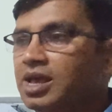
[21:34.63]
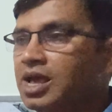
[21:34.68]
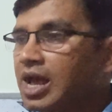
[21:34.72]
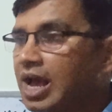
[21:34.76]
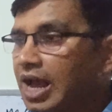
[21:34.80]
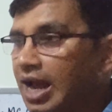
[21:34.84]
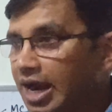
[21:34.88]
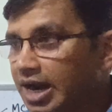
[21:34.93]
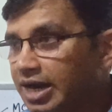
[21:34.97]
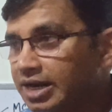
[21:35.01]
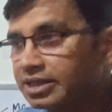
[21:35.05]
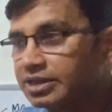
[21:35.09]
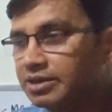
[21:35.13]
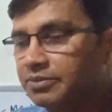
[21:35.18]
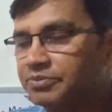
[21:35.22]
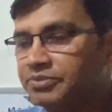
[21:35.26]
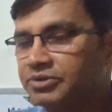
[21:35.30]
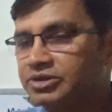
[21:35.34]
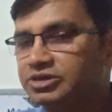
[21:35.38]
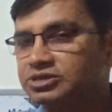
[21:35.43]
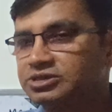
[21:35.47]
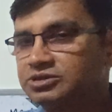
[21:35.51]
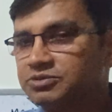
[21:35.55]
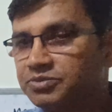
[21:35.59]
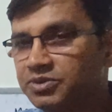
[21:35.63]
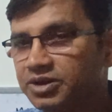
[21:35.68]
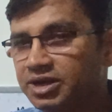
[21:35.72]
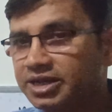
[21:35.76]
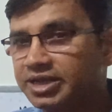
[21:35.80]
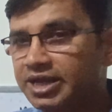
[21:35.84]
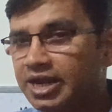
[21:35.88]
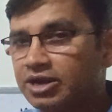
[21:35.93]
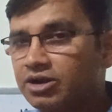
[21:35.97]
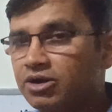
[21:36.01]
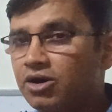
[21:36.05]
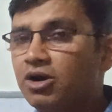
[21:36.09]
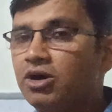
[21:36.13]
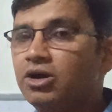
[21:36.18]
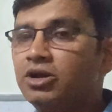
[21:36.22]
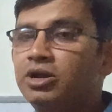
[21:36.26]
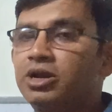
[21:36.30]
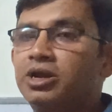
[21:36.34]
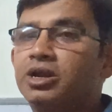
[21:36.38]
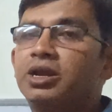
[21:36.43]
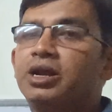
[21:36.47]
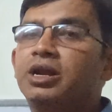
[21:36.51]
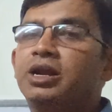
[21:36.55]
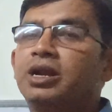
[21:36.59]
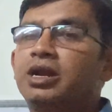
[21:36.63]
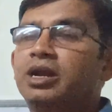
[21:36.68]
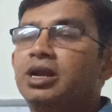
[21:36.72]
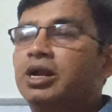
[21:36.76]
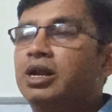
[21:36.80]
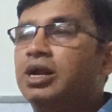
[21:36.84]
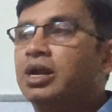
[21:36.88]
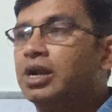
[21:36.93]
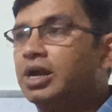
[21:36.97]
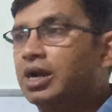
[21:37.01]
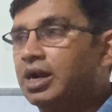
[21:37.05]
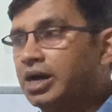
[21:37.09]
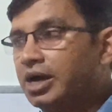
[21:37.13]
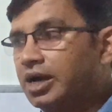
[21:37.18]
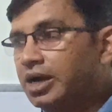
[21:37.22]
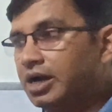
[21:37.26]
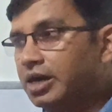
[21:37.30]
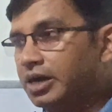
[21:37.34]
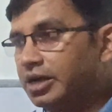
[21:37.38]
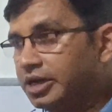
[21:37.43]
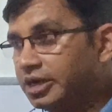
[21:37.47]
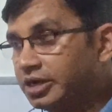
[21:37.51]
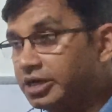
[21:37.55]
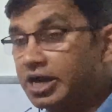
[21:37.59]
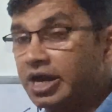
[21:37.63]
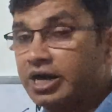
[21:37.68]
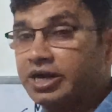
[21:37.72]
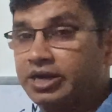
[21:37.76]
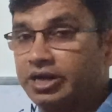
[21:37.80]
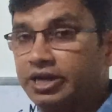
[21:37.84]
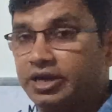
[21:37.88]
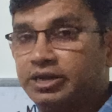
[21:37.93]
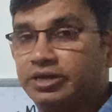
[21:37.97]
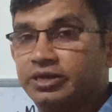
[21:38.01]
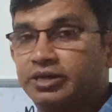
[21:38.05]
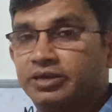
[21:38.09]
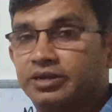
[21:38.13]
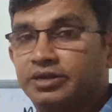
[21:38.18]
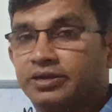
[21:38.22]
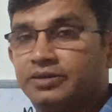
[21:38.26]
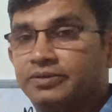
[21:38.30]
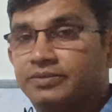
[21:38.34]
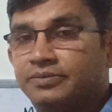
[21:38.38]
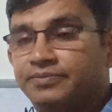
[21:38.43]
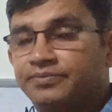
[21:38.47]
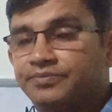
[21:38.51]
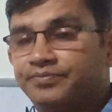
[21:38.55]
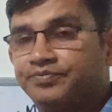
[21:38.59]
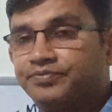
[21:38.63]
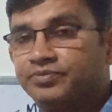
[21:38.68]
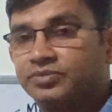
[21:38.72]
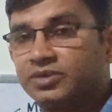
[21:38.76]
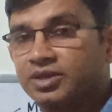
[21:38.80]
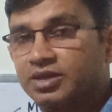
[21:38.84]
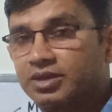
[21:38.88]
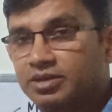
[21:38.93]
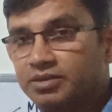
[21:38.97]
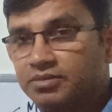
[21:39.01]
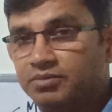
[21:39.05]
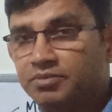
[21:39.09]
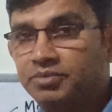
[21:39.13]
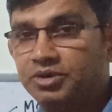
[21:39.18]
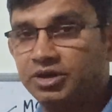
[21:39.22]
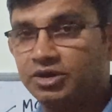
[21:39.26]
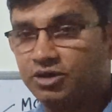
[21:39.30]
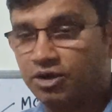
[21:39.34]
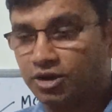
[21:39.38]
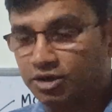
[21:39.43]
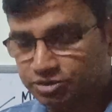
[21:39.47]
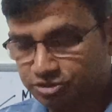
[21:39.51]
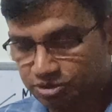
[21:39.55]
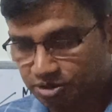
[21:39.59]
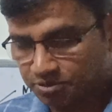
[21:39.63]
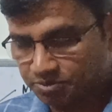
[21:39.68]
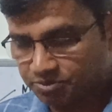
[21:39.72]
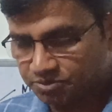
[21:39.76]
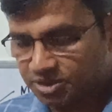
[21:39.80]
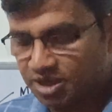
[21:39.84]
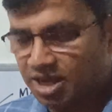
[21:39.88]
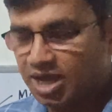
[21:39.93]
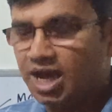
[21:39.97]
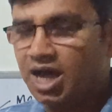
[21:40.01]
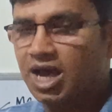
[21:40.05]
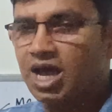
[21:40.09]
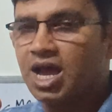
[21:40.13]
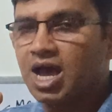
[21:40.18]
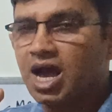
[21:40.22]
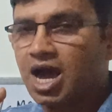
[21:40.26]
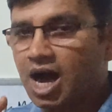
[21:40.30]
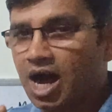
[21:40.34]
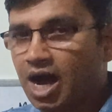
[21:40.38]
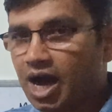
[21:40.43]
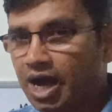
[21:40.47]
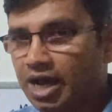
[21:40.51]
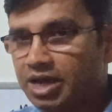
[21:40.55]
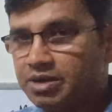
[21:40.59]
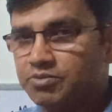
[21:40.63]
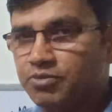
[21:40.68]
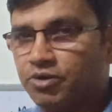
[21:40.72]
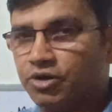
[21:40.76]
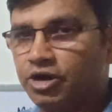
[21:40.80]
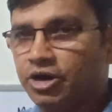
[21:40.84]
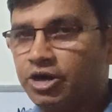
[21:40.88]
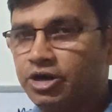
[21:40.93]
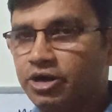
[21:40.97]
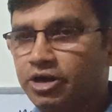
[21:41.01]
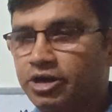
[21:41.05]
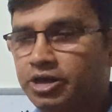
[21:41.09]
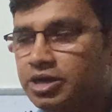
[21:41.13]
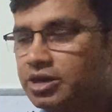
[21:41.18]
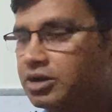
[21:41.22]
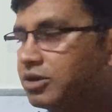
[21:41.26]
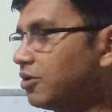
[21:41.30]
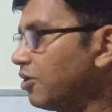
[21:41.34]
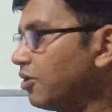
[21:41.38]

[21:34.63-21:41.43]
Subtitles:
and the principal cannot detect it because of the high monitoring